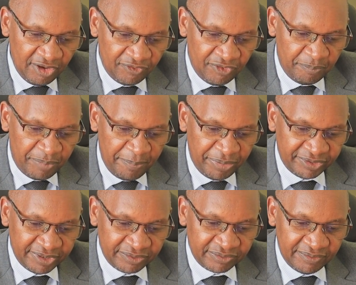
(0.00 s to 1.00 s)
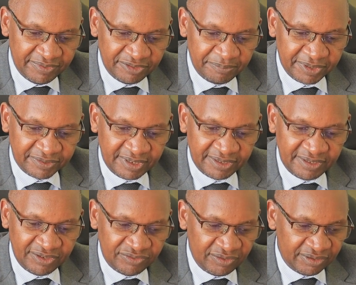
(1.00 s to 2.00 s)
For purposes of this
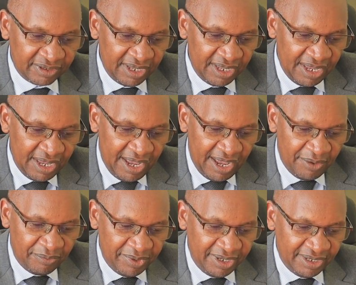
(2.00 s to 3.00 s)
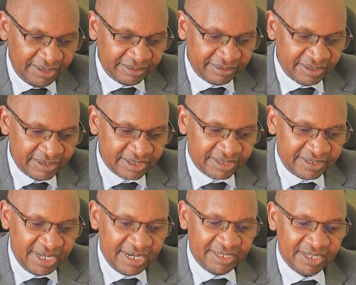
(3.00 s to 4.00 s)
presentation, I will
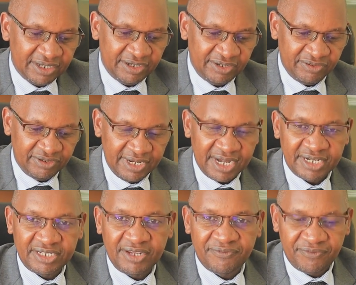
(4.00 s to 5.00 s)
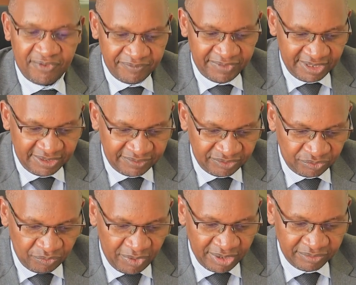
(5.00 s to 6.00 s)
retell the creation narrative of
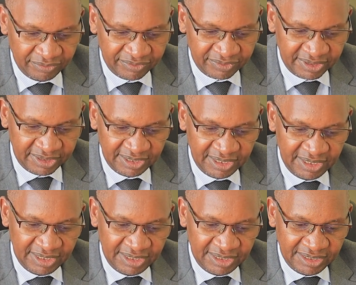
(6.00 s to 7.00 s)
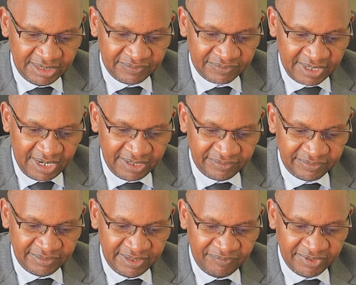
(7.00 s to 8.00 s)
Genesis 1 to 3,
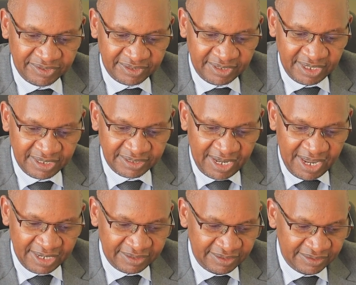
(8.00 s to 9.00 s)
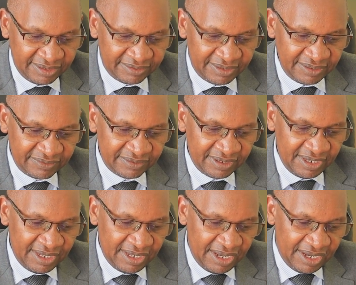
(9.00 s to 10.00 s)
discuss the vegetarian diet in the text,
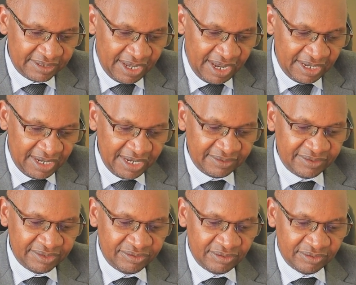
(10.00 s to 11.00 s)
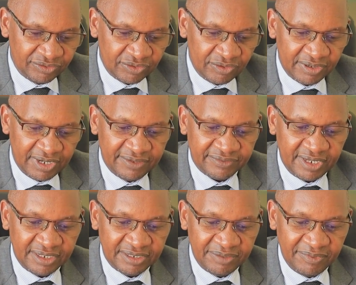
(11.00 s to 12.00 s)
and highlight the theological and
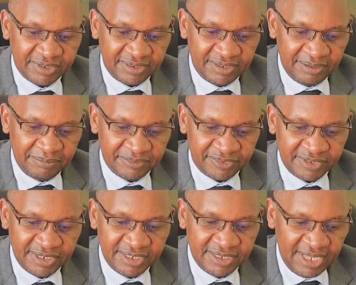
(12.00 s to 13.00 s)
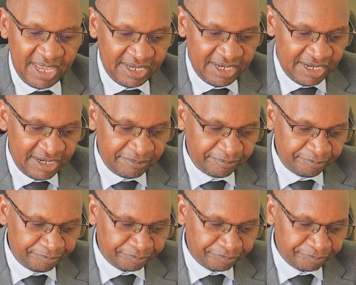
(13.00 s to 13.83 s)
scientific themes therein.